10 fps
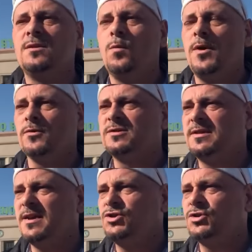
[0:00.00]
Ueno
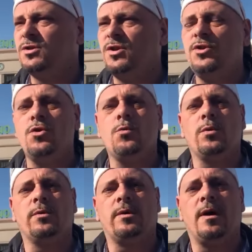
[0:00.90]
Station, you know
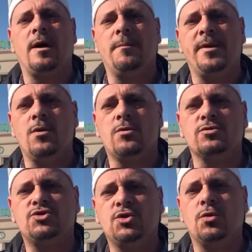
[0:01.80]
where
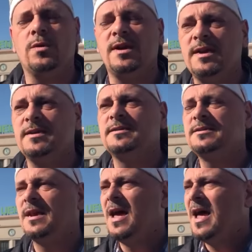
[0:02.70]
Ameyokocho
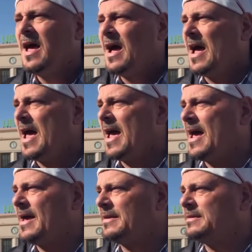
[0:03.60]
is
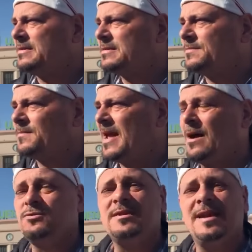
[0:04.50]
and
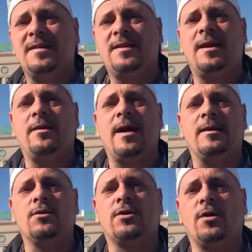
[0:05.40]
how to get there
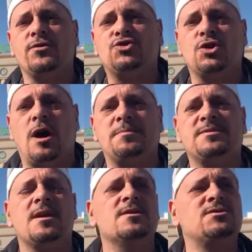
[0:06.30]
and look at all the
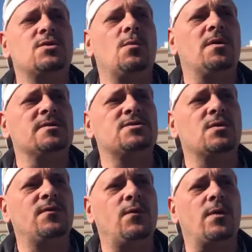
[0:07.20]
shops, so on and
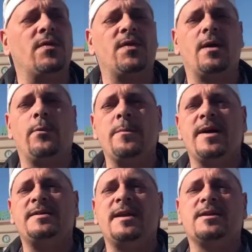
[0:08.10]
so forth. We
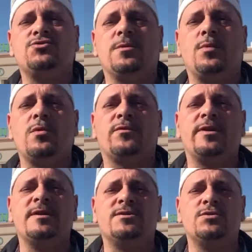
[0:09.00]
might take a trip over
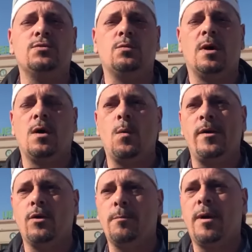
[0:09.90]
into
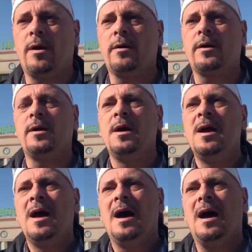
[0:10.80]
Ueno Park.
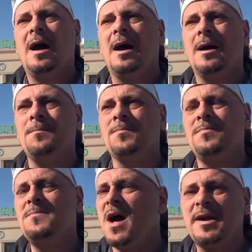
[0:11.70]

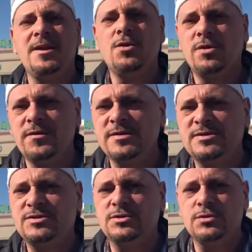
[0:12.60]
Not going to go to the
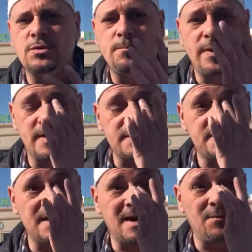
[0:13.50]
zoo, but
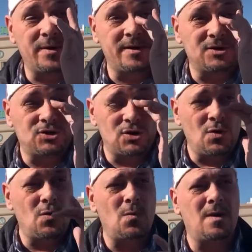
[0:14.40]
we're going to show